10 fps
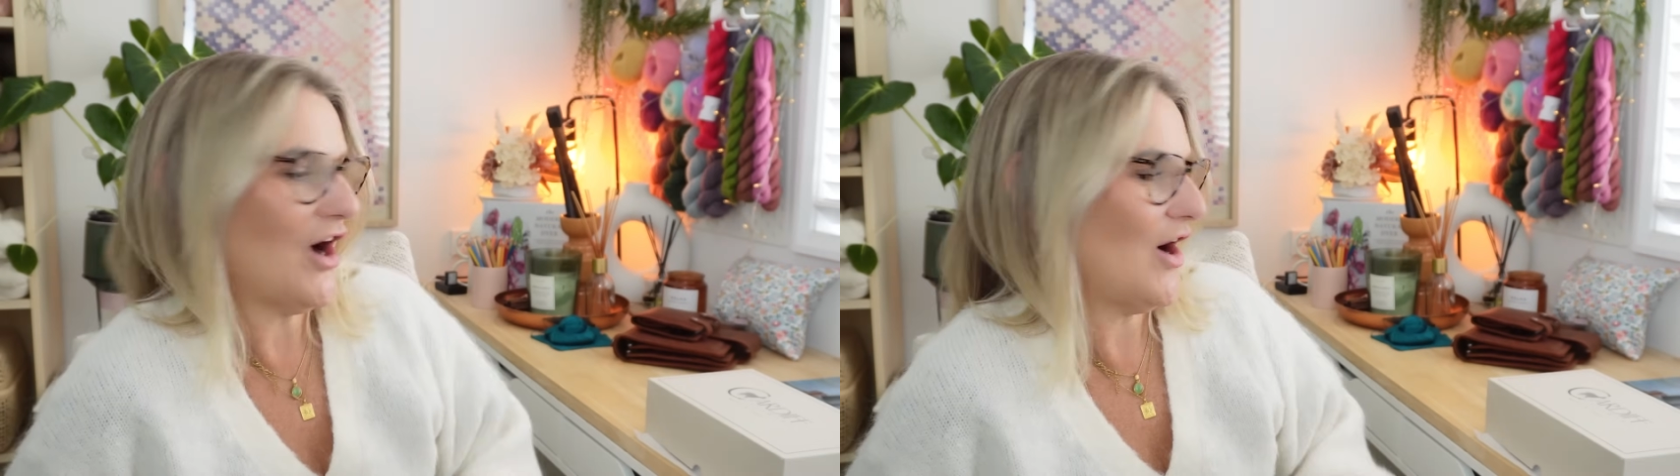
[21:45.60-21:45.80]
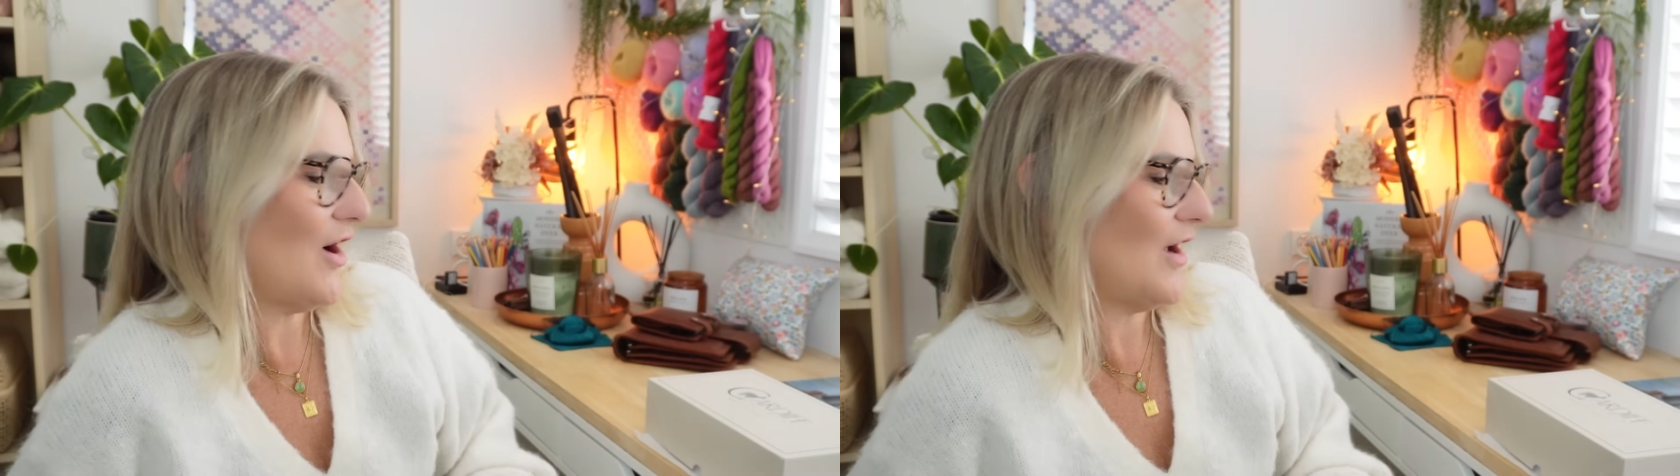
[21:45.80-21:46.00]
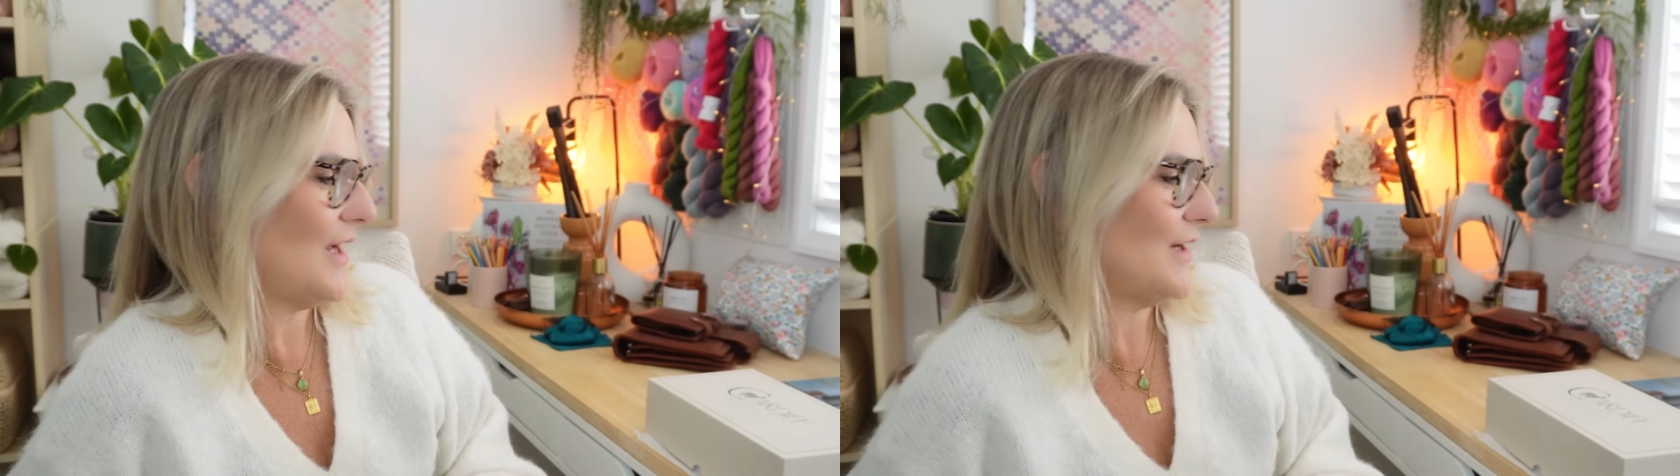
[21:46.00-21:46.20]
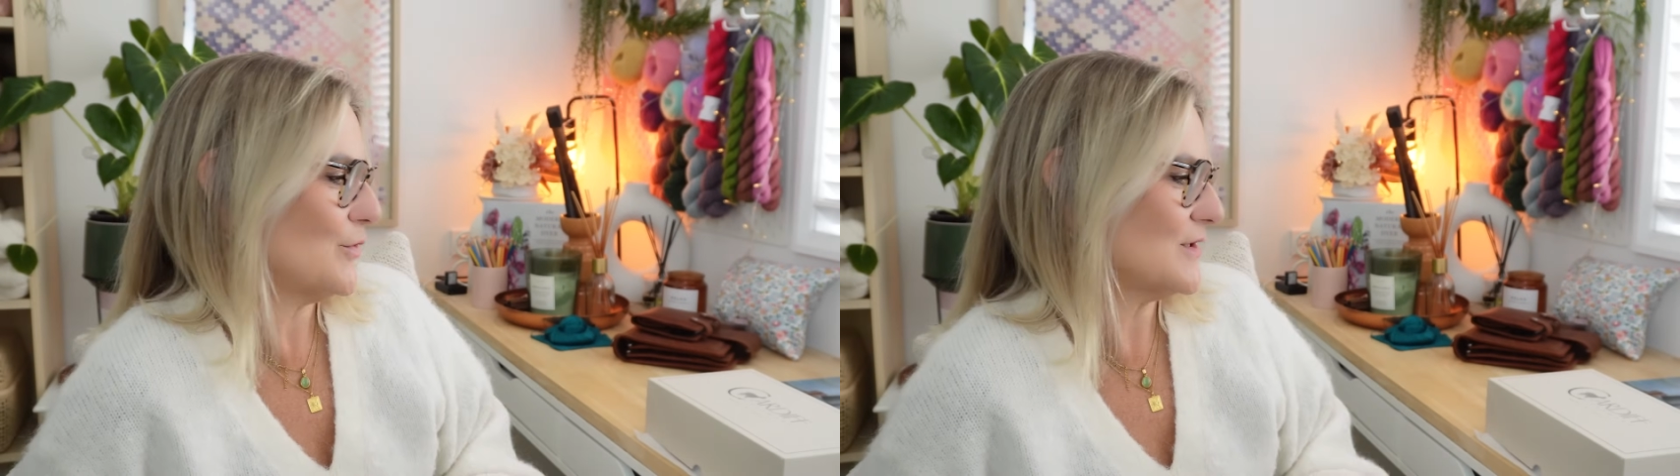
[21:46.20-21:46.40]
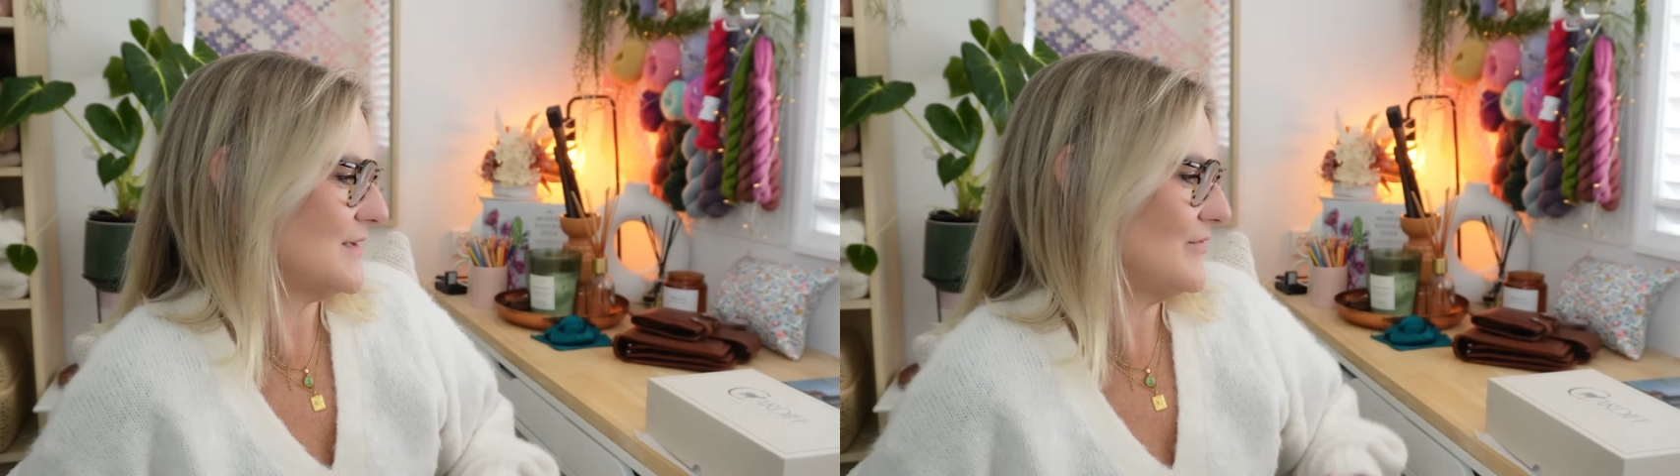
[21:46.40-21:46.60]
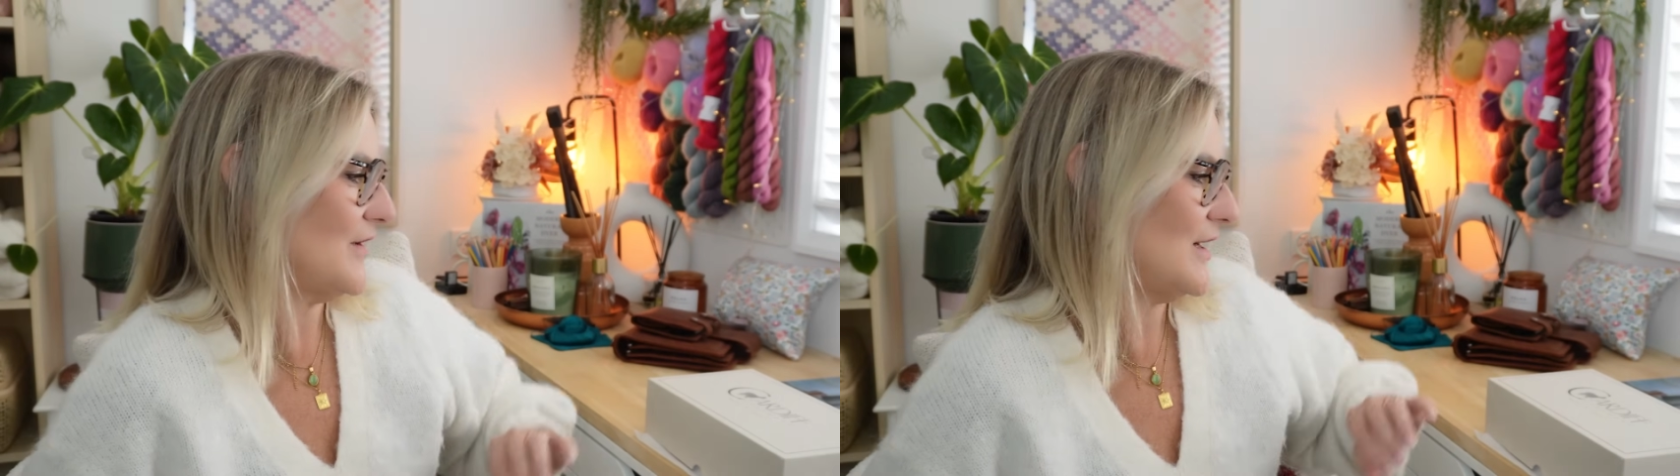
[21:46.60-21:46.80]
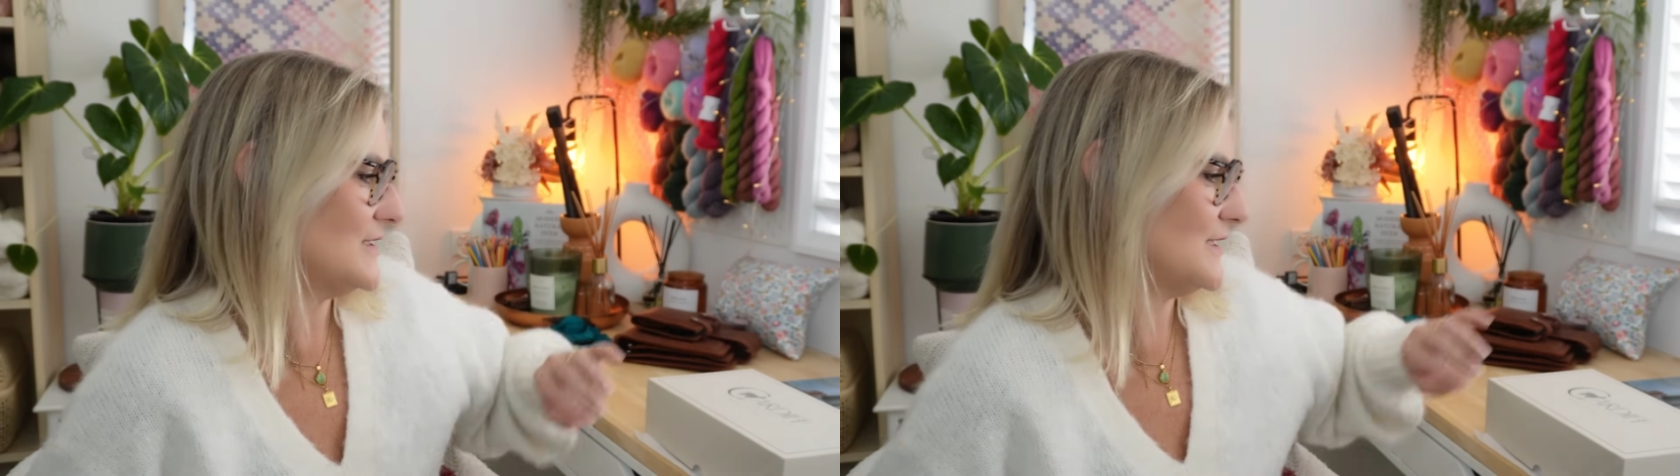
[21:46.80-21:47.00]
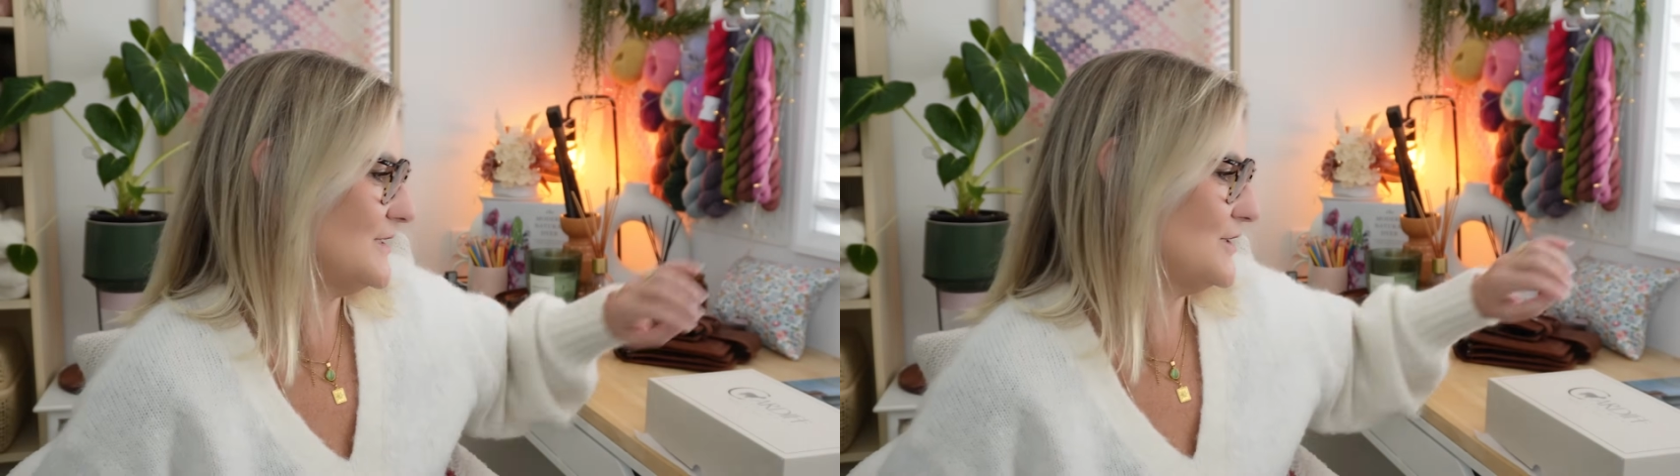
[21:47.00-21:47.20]
I was
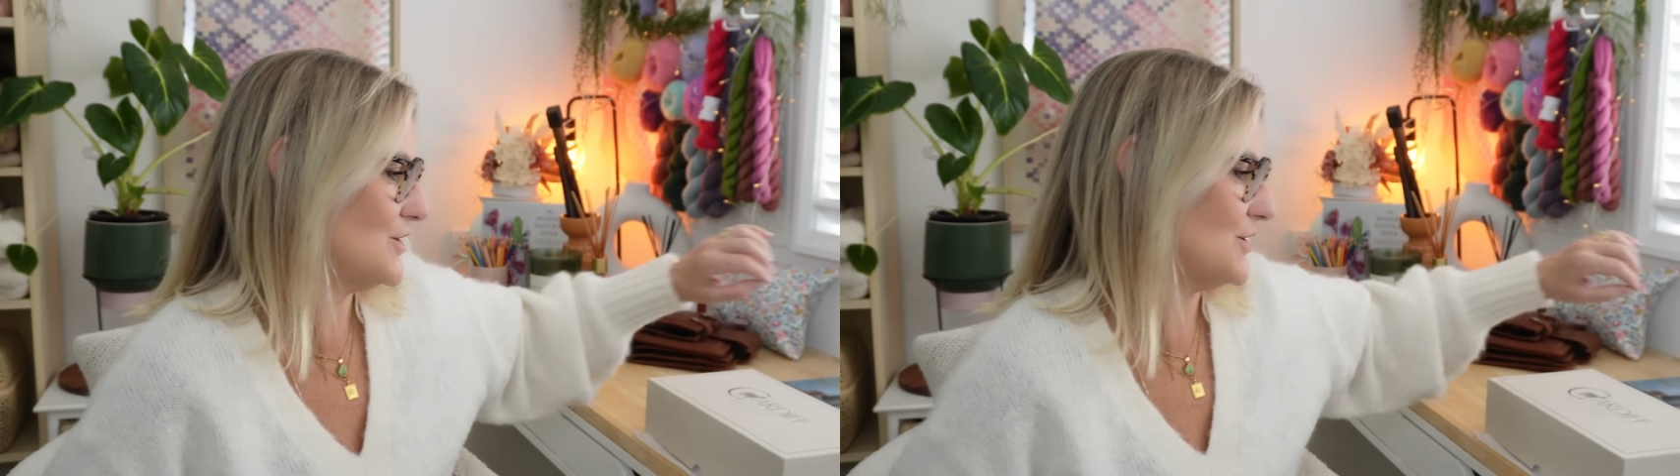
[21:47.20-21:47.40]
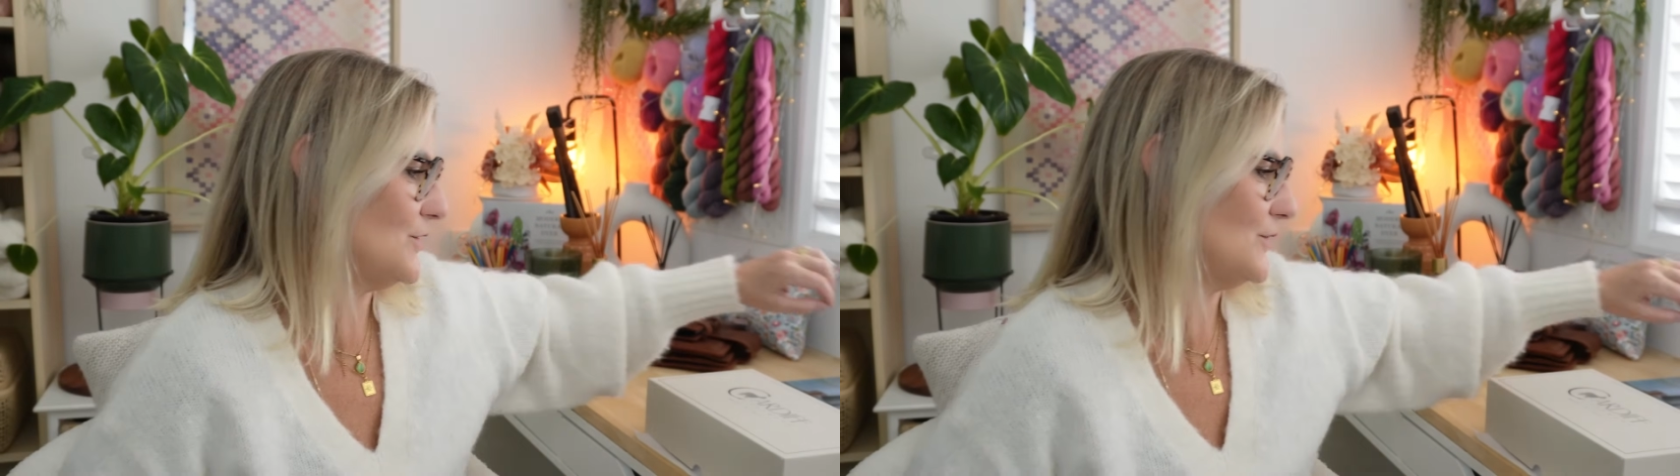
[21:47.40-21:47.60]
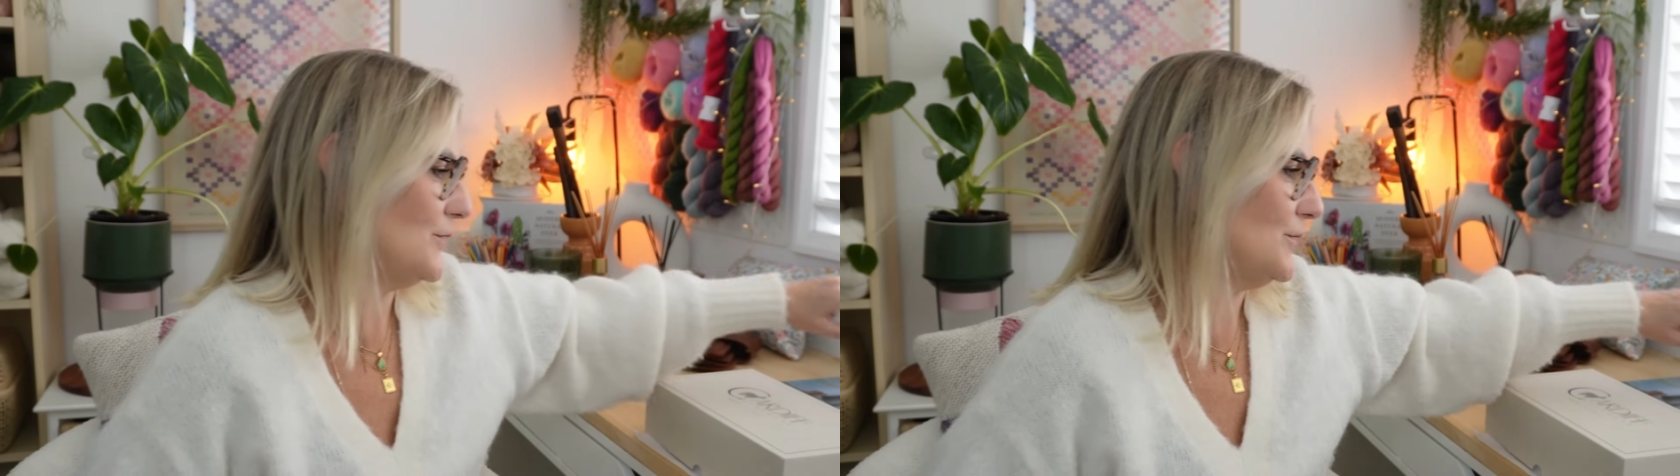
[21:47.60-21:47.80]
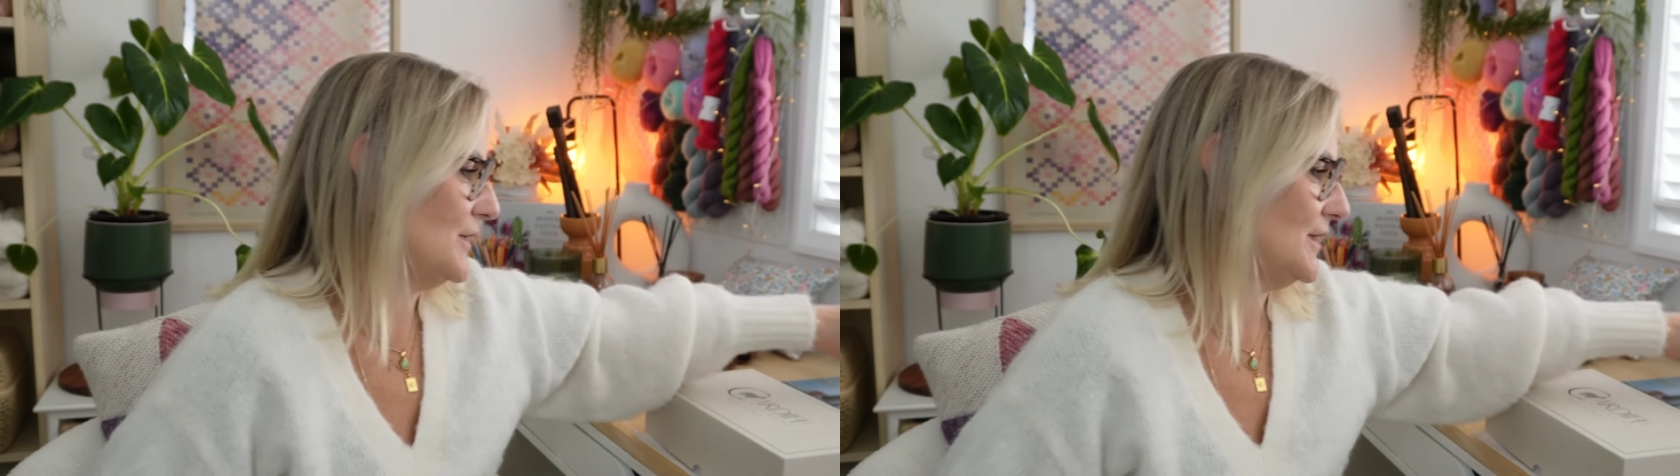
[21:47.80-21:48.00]
invited to